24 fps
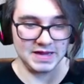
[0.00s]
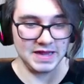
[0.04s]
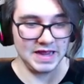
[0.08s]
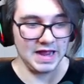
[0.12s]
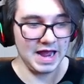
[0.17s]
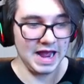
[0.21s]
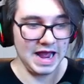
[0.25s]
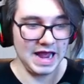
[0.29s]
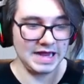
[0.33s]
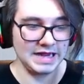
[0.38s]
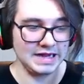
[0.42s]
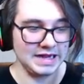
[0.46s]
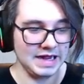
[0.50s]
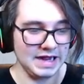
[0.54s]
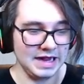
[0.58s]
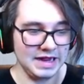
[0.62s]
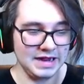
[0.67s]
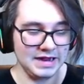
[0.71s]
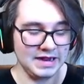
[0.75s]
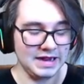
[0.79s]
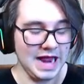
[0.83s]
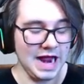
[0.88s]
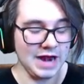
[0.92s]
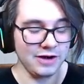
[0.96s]
I
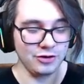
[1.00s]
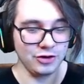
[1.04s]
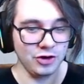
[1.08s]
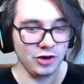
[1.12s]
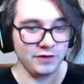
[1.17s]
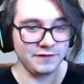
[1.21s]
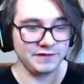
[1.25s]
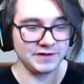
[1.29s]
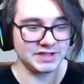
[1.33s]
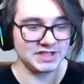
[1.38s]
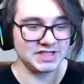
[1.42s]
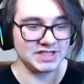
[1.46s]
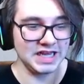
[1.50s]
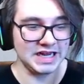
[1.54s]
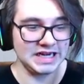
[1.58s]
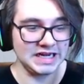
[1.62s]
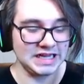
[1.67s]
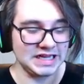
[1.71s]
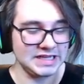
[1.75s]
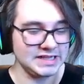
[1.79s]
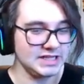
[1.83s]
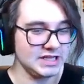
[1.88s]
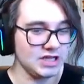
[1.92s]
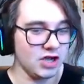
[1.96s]
I don't know if it said
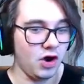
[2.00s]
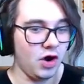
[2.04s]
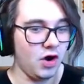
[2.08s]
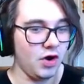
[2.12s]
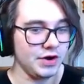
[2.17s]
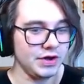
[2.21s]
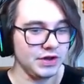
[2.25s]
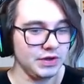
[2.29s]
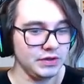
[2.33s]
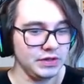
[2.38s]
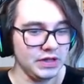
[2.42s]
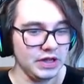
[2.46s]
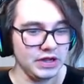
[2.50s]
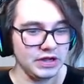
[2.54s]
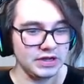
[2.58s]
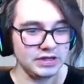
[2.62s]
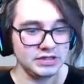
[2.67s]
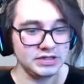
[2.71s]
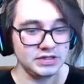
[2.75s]
in the audio log